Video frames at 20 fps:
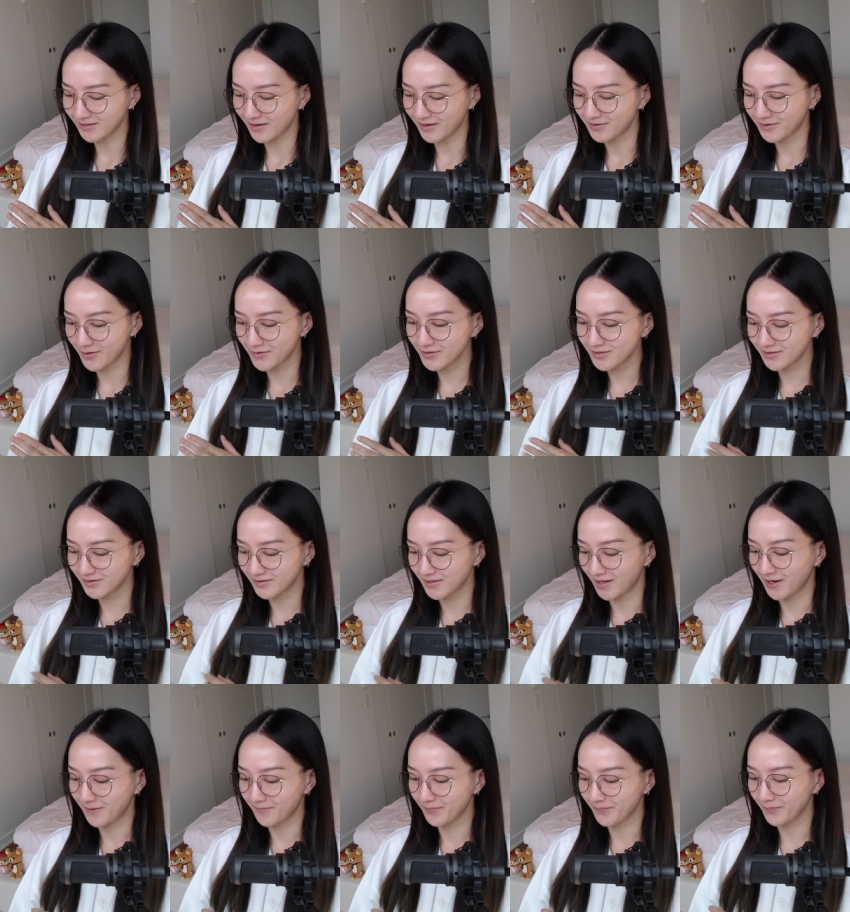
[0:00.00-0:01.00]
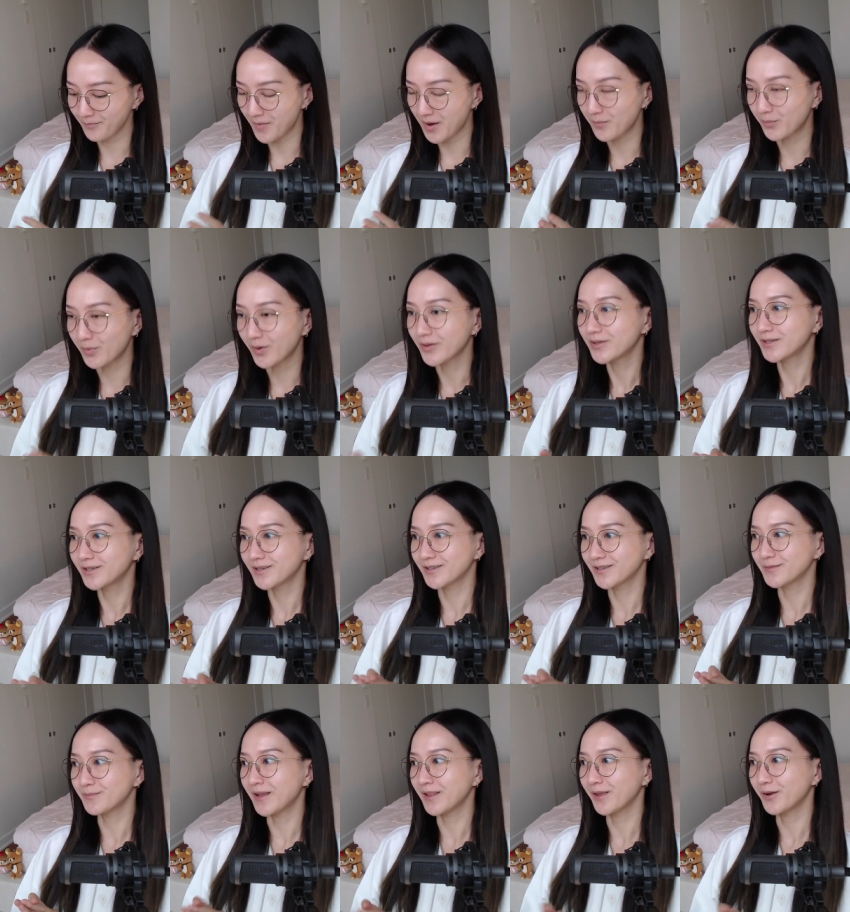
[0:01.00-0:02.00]
Another thing, my
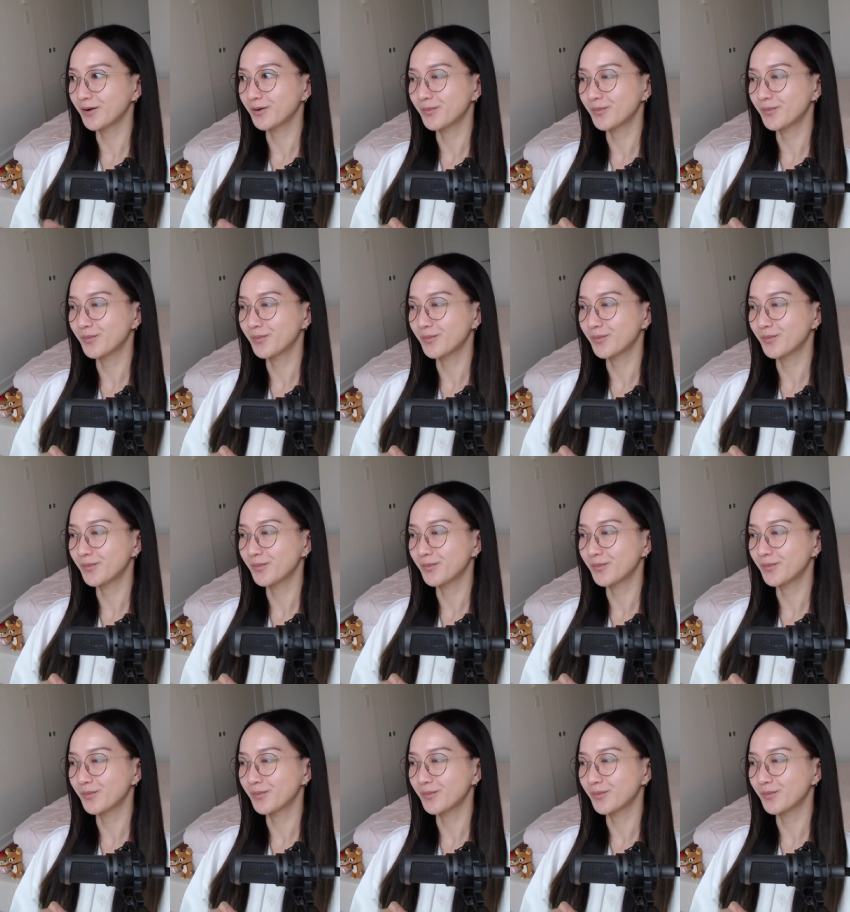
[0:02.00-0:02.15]
little